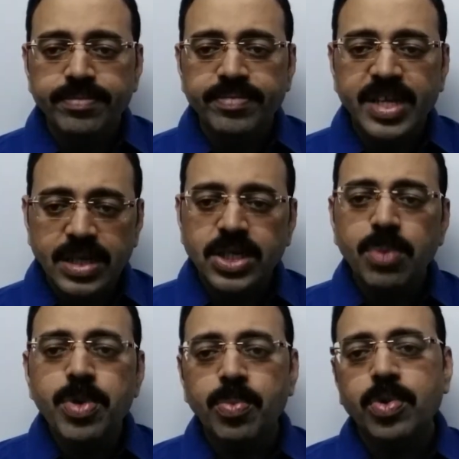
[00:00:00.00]
This is the
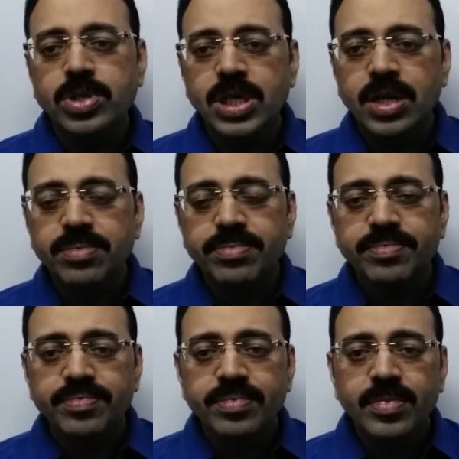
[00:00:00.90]
proposal.
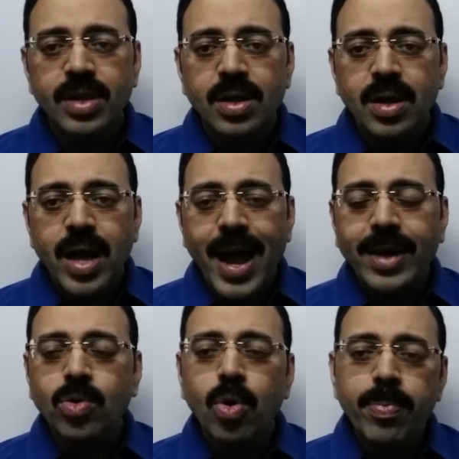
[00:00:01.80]

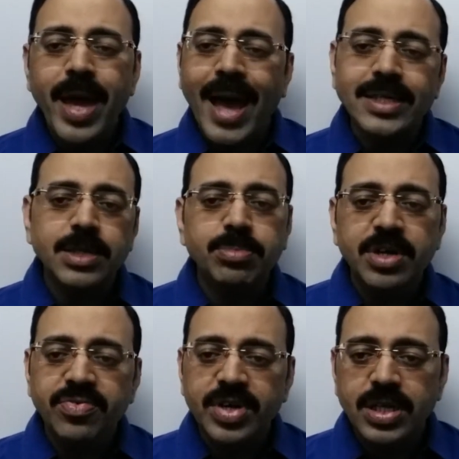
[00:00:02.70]
And Gopi
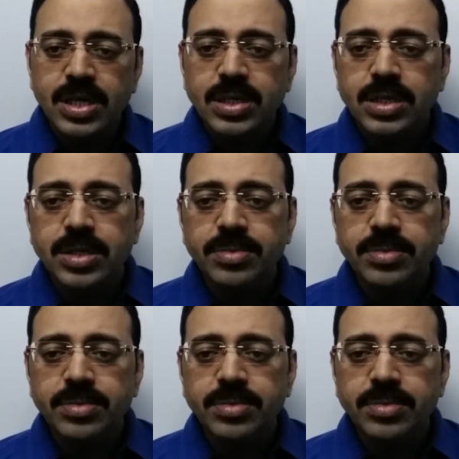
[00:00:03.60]
accepted for this.